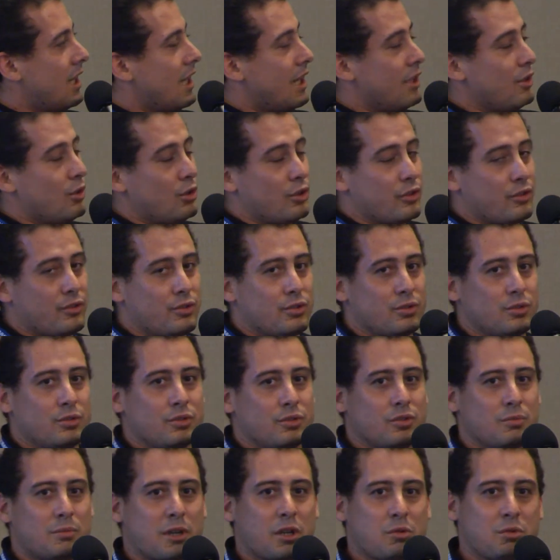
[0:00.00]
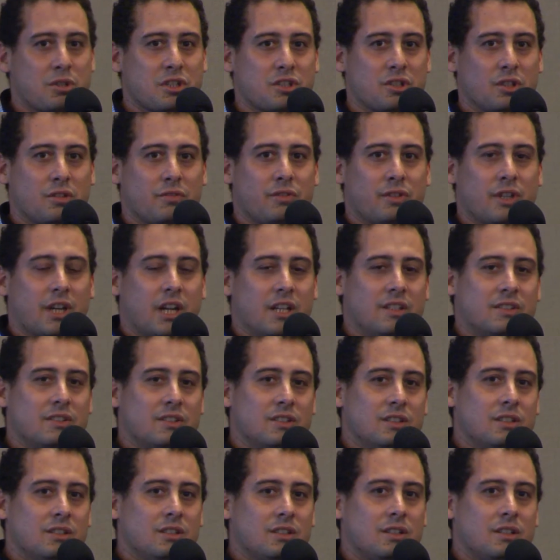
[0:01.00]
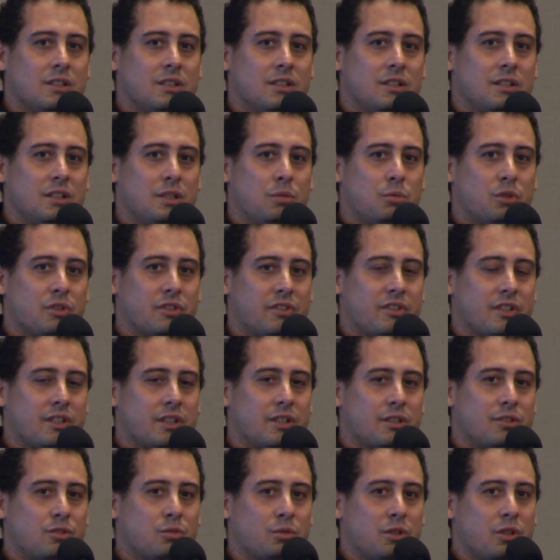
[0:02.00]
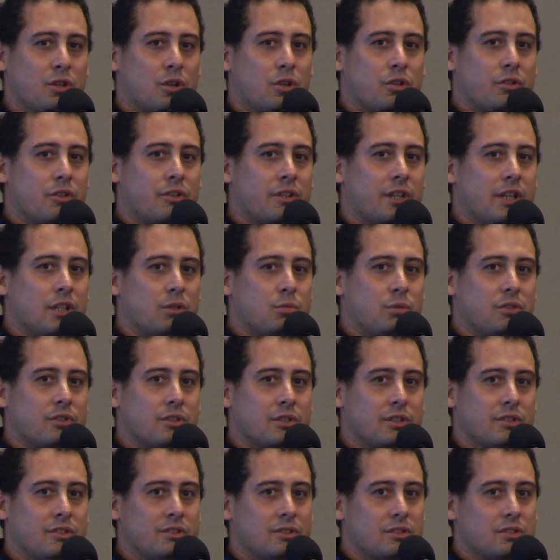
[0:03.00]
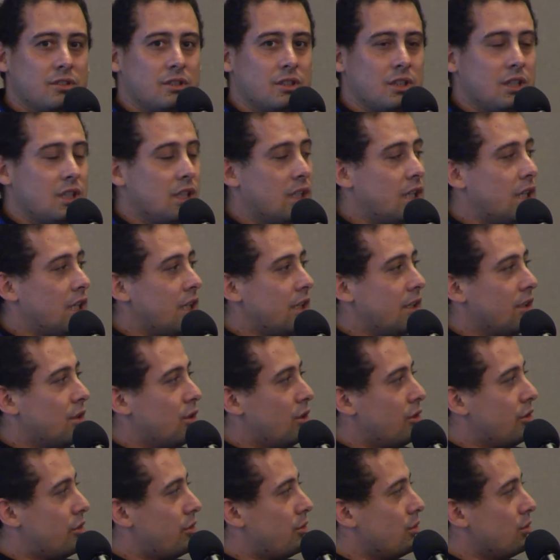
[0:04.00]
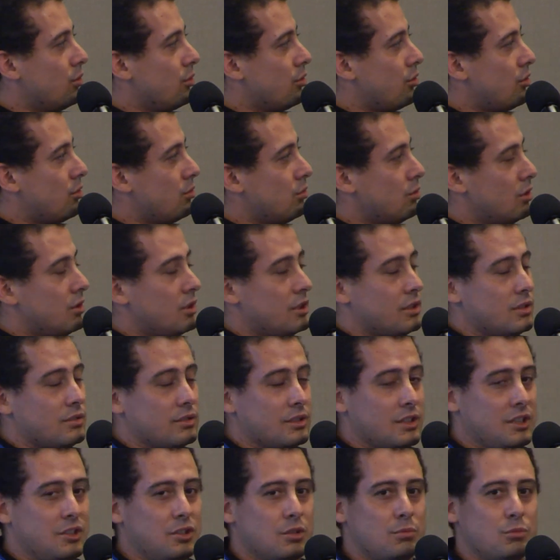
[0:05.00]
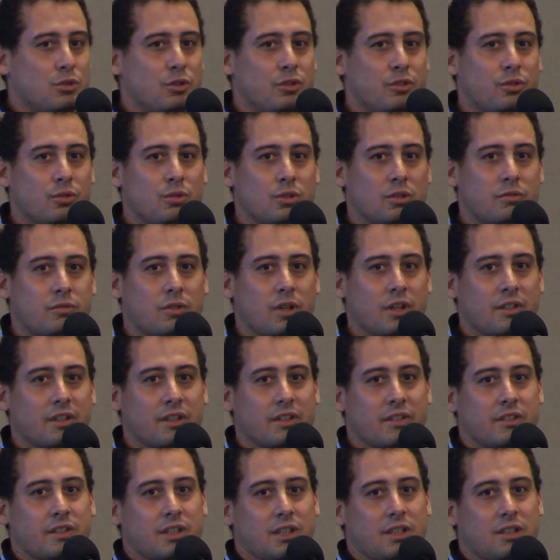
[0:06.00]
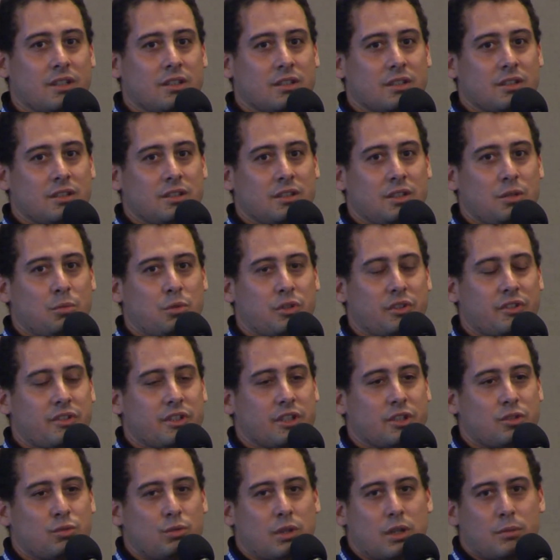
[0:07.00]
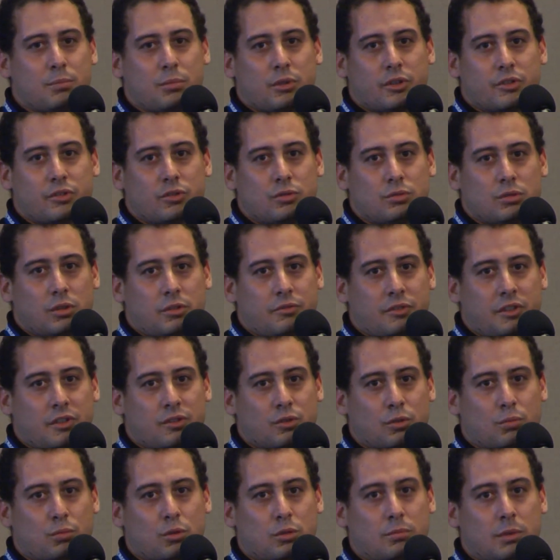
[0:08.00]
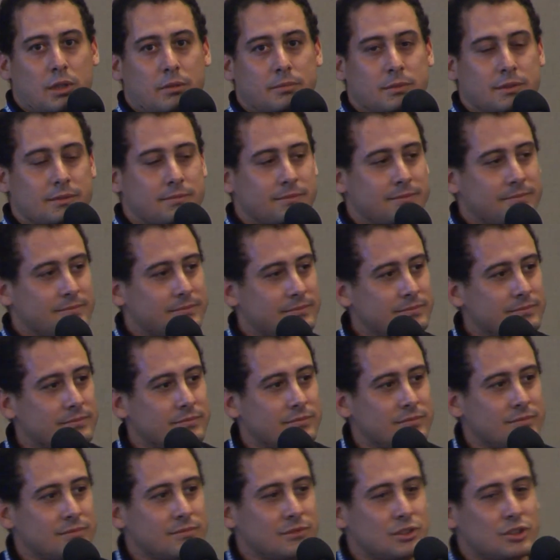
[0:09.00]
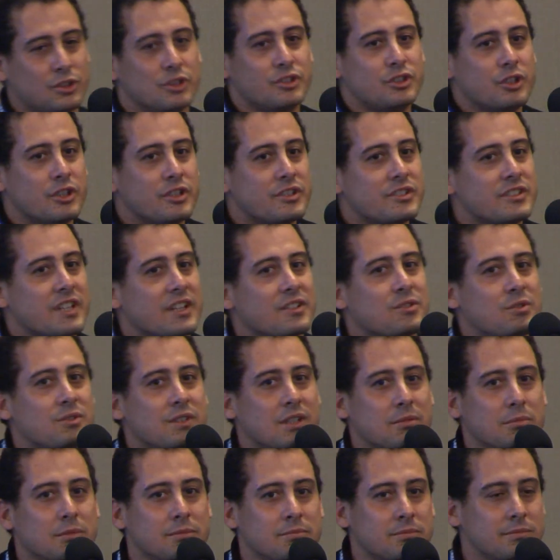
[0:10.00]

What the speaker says: And also the migration of the IT. He was there during all the night with us. And also to Guillaume Le Sueur from Intrinsec. He was there to help us to fix our problem. So thanks to them.